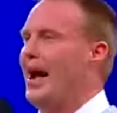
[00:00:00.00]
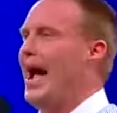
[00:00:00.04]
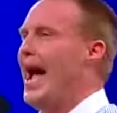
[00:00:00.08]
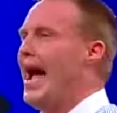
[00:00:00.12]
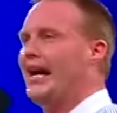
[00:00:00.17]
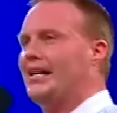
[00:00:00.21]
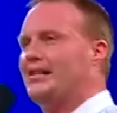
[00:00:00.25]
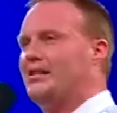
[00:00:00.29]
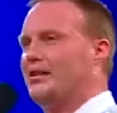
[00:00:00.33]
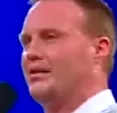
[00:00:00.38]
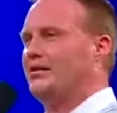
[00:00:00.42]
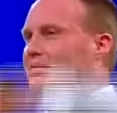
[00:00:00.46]

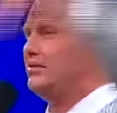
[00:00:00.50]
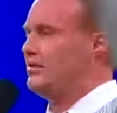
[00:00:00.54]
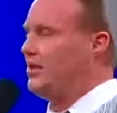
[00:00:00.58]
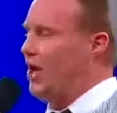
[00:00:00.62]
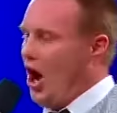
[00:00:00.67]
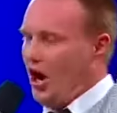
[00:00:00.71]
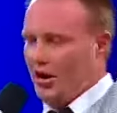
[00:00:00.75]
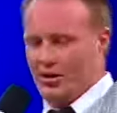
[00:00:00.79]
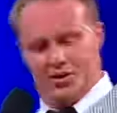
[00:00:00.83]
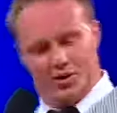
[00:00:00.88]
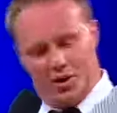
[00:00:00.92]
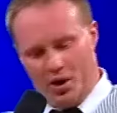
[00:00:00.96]
bags. And
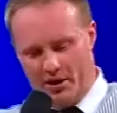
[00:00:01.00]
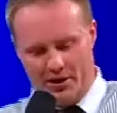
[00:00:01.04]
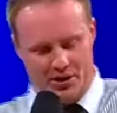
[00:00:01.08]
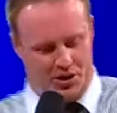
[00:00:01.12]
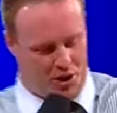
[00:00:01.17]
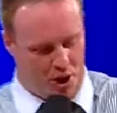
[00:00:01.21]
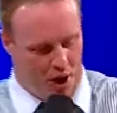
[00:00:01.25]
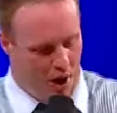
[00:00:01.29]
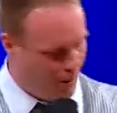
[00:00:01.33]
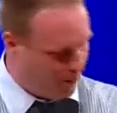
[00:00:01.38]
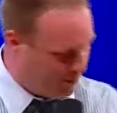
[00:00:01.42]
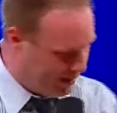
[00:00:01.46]
long story
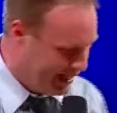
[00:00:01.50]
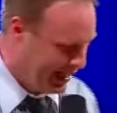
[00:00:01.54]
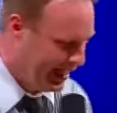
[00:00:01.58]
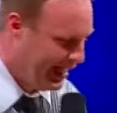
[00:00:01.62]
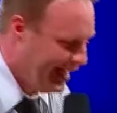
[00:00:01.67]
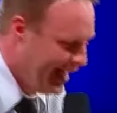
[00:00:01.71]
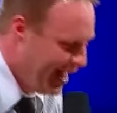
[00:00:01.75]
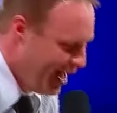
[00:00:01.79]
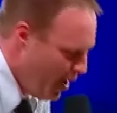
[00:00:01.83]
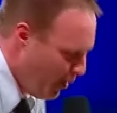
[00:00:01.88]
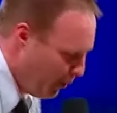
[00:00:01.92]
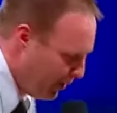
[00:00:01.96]
short, we,
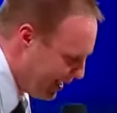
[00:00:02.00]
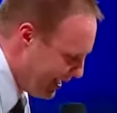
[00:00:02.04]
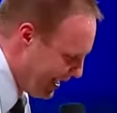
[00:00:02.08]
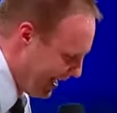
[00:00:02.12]
we